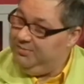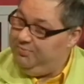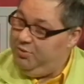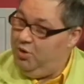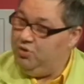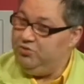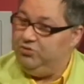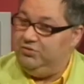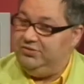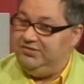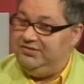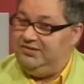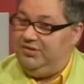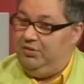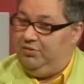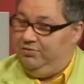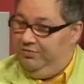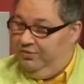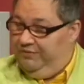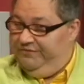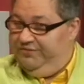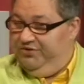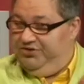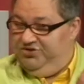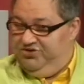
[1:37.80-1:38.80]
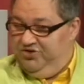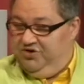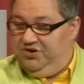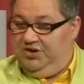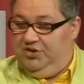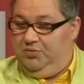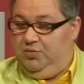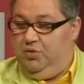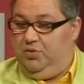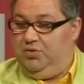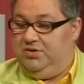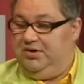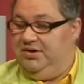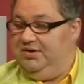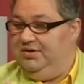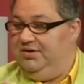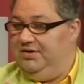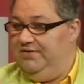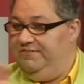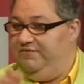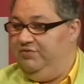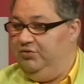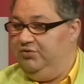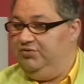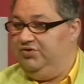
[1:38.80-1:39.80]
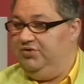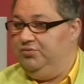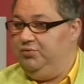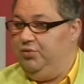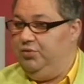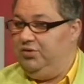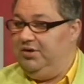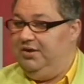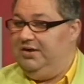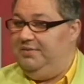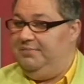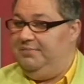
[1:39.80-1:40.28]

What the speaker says: the bottles of the dirty water and the filtered water,